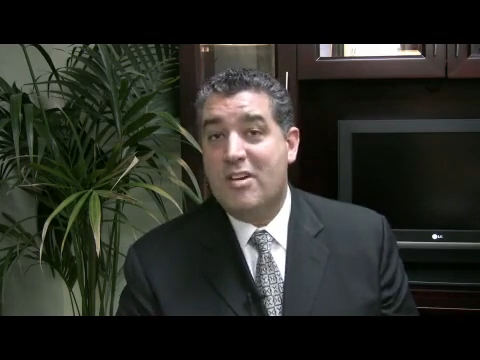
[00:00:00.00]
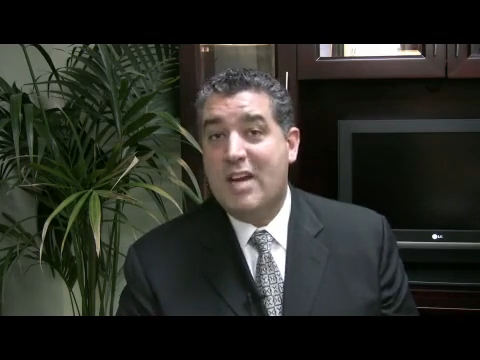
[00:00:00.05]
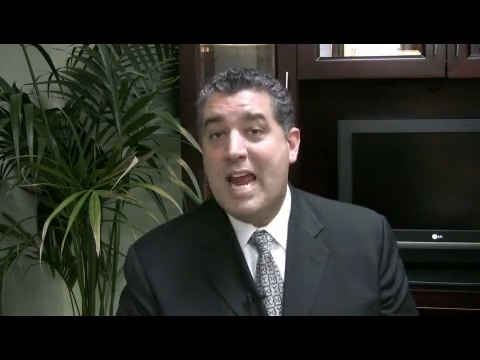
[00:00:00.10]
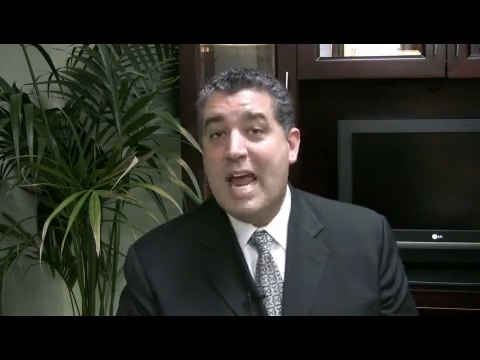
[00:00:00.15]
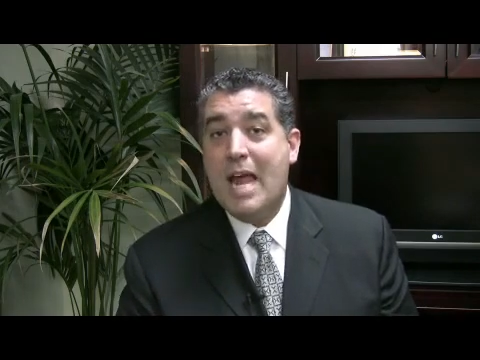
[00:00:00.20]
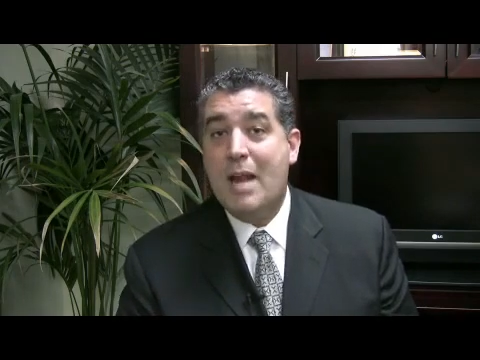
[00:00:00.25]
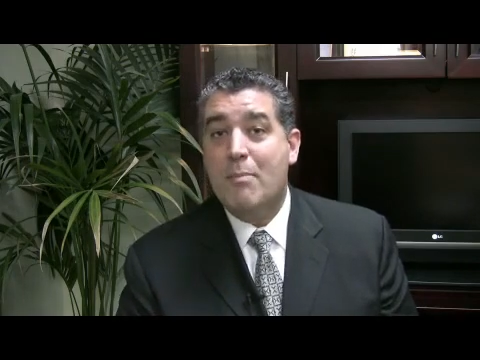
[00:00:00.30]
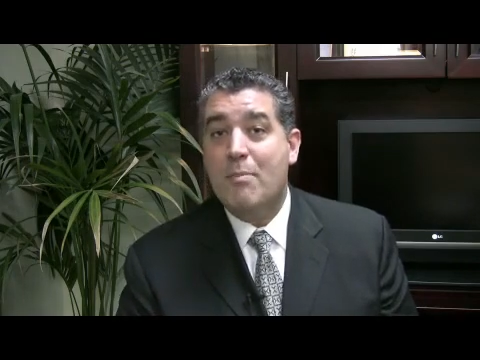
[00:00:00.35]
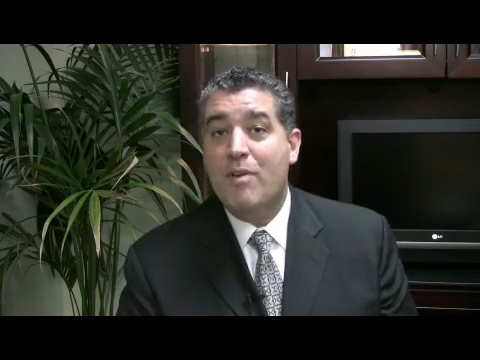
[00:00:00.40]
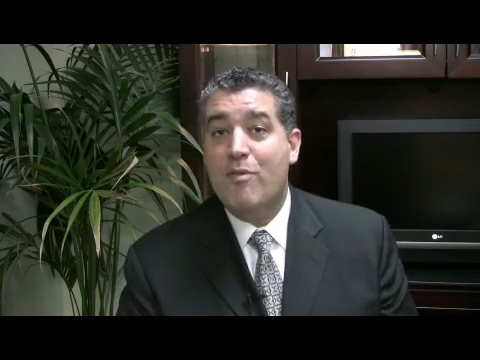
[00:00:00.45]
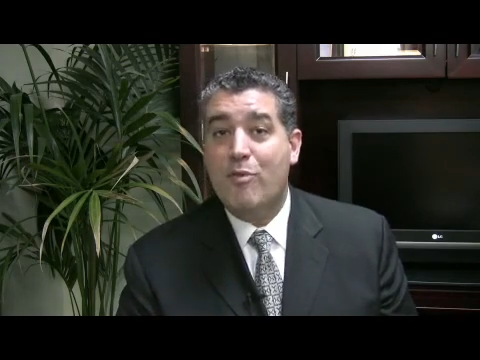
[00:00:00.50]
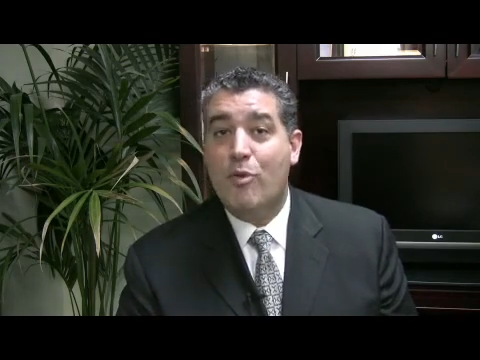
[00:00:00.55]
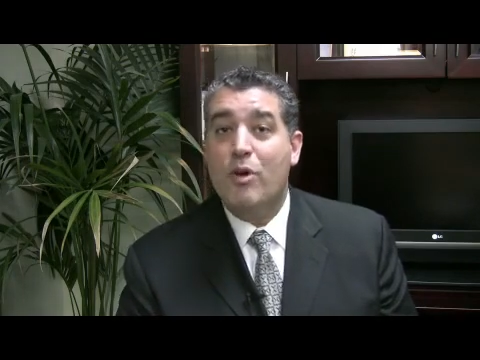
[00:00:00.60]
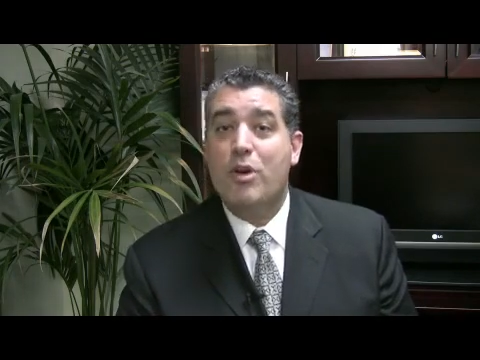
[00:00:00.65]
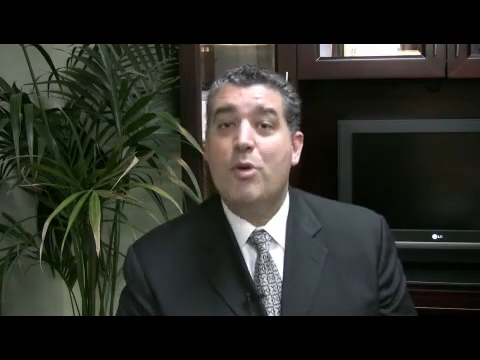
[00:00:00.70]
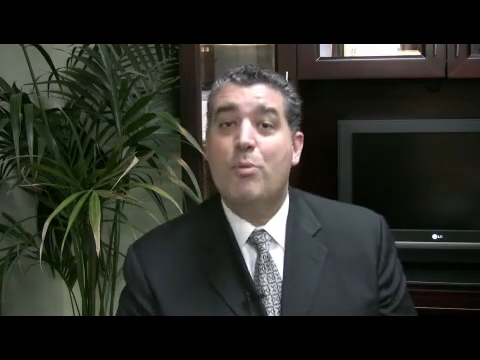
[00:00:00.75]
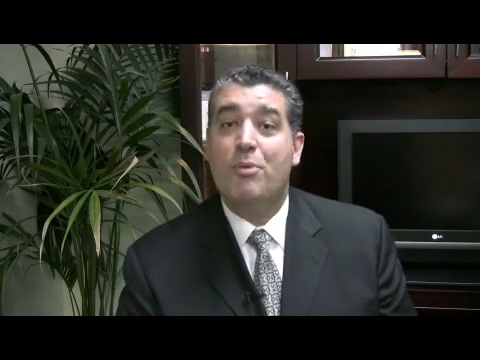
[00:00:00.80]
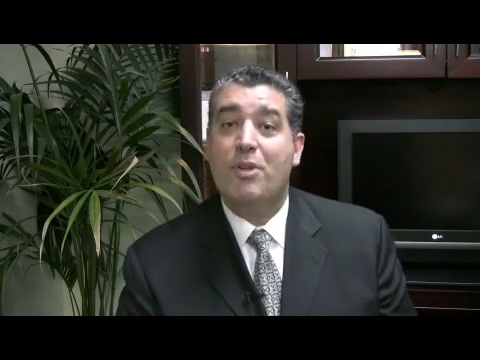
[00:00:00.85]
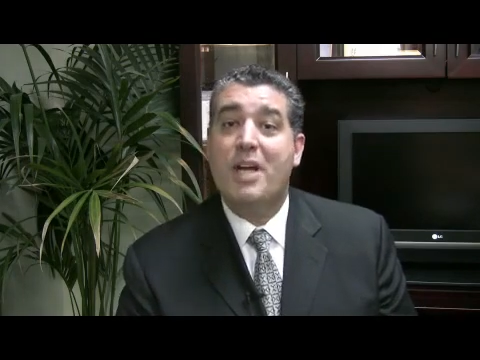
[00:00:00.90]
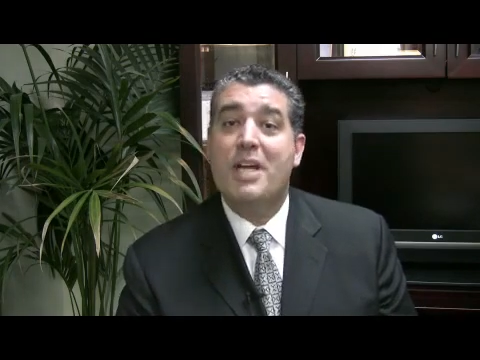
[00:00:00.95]
can before
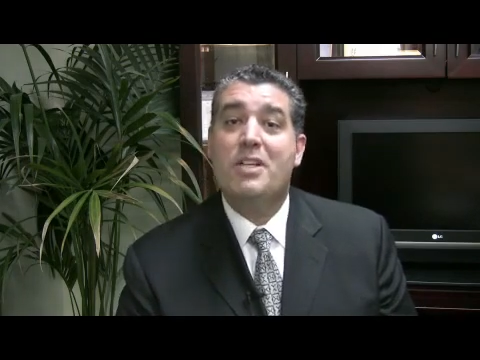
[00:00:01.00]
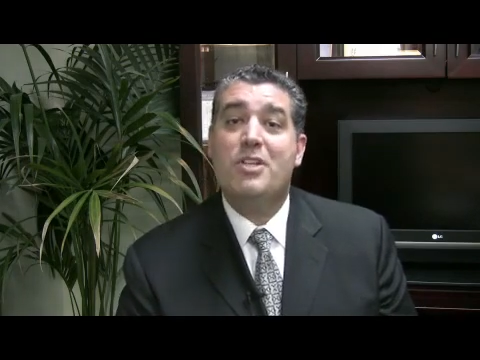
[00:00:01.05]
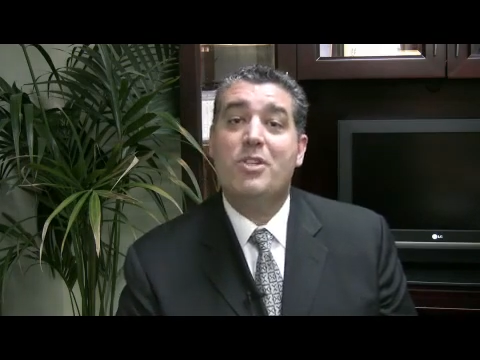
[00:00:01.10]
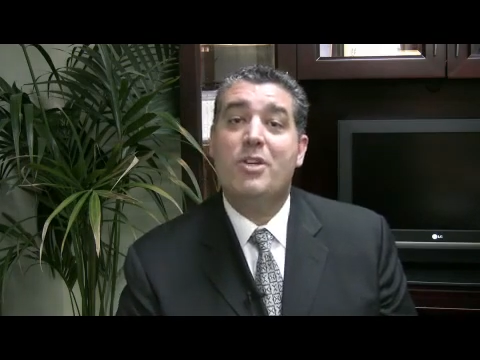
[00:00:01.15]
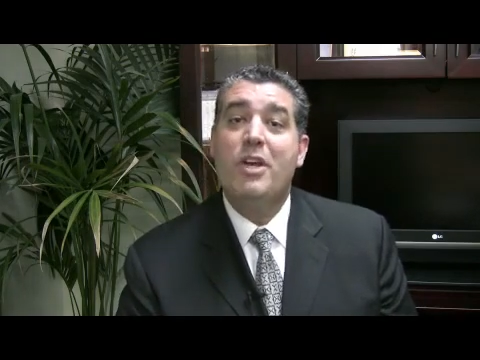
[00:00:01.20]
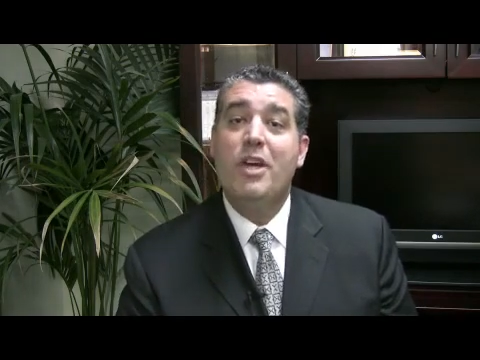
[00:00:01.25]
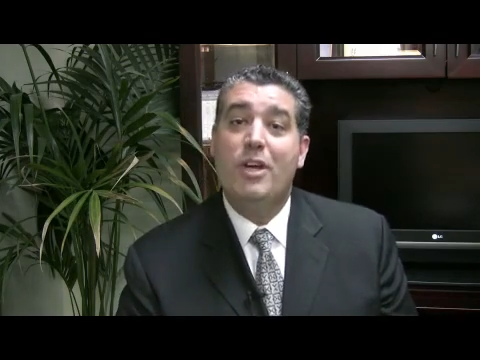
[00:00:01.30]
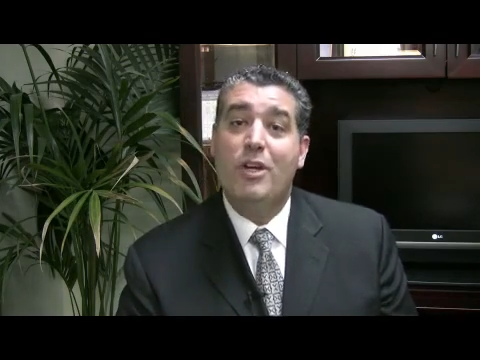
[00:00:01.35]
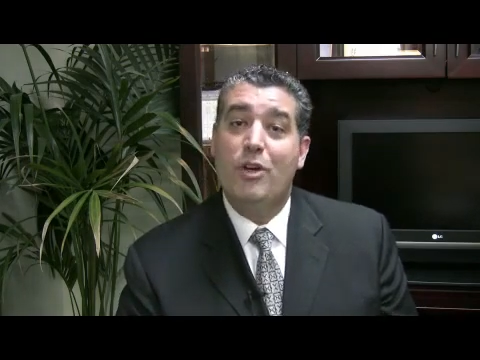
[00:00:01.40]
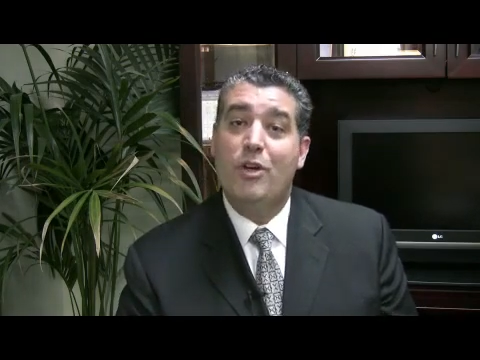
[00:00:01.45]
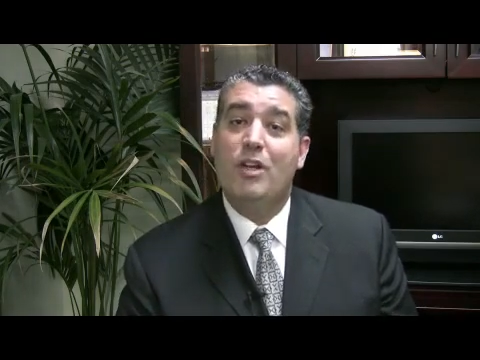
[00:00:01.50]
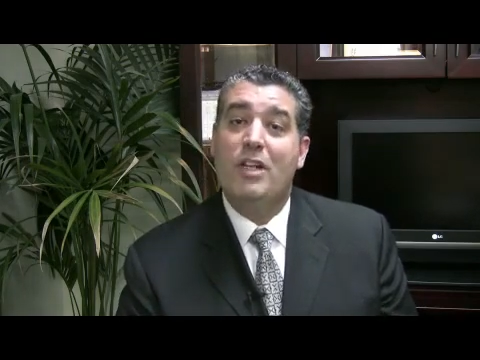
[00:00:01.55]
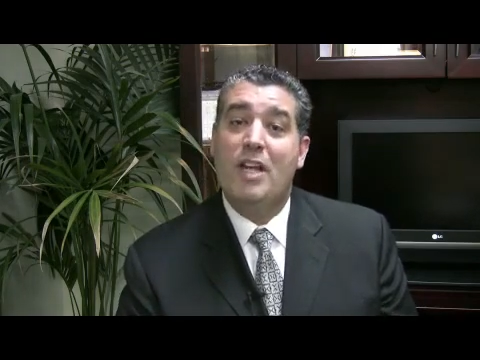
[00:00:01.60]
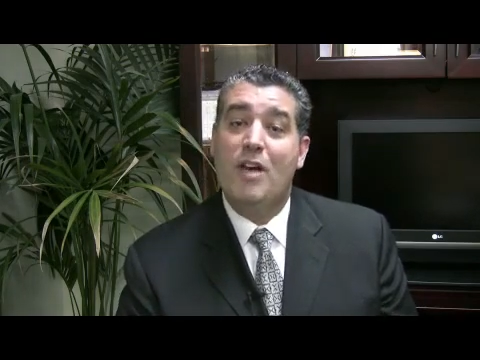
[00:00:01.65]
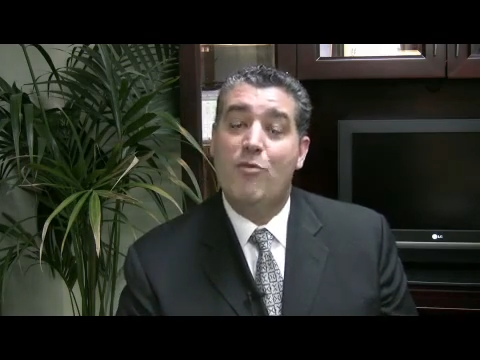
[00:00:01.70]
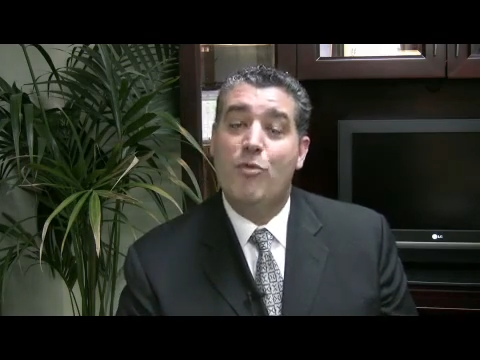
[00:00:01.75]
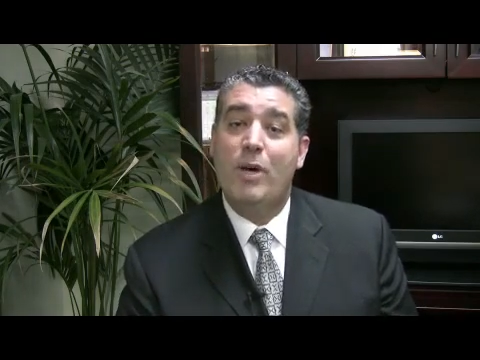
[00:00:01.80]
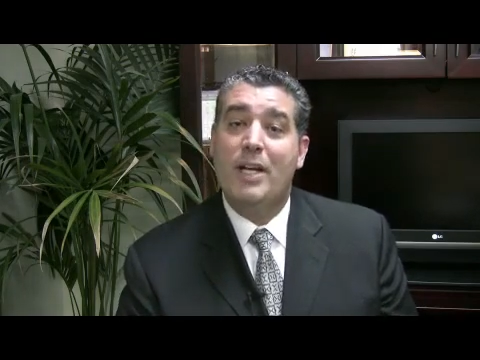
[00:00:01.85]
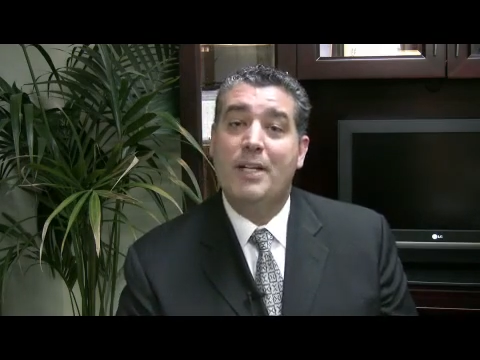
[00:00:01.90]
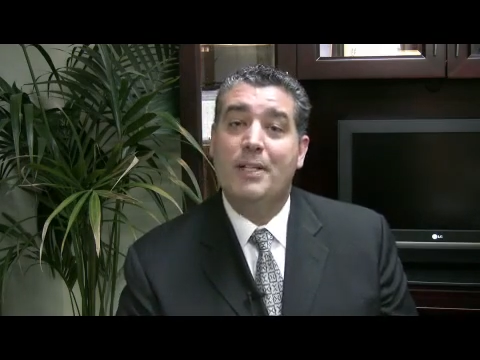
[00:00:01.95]
you place your
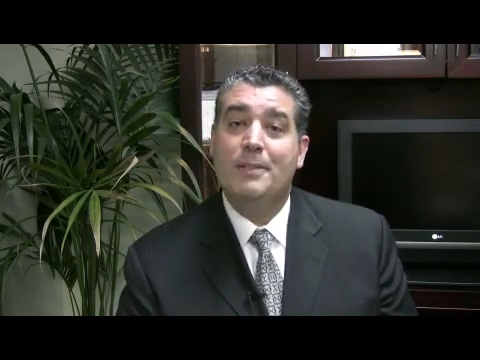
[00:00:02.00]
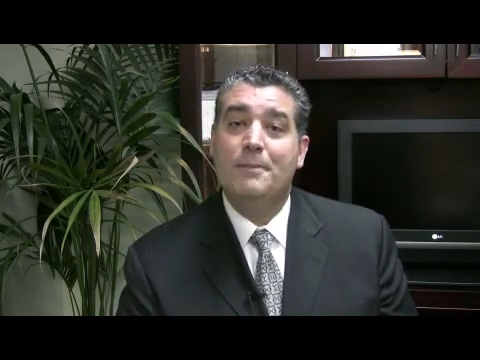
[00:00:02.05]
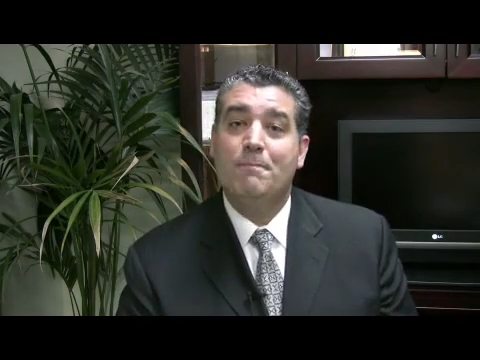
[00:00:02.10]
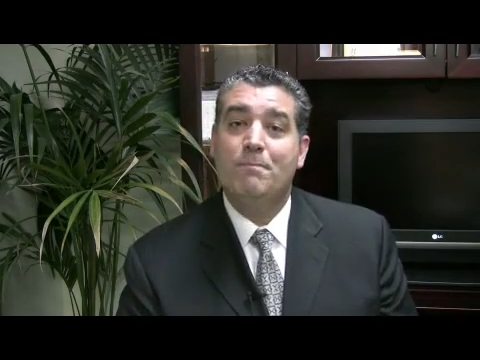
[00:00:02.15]
loved one.